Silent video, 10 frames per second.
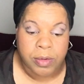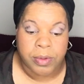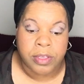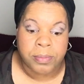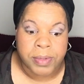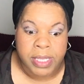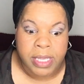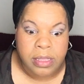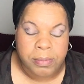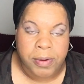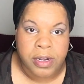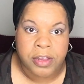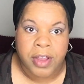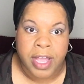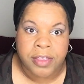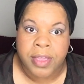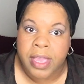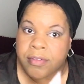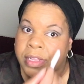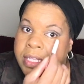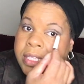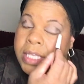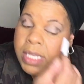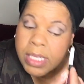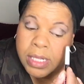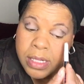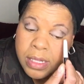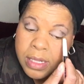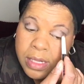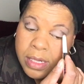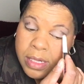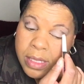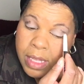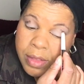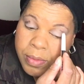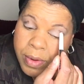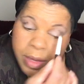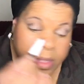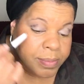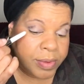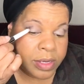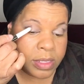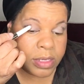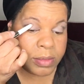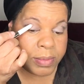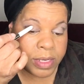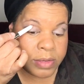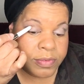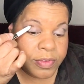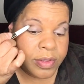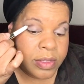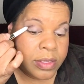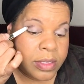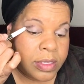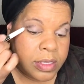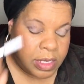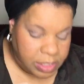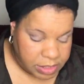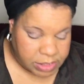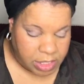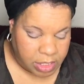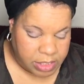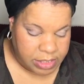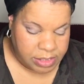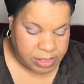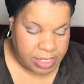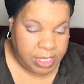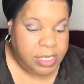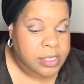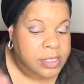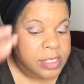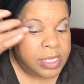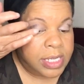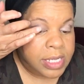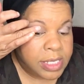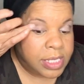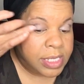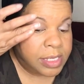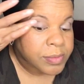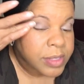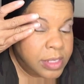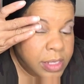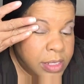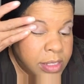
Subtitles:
when you blink, the part of your eye you can't really see. That's where I put a little bit of darkness there. And again, we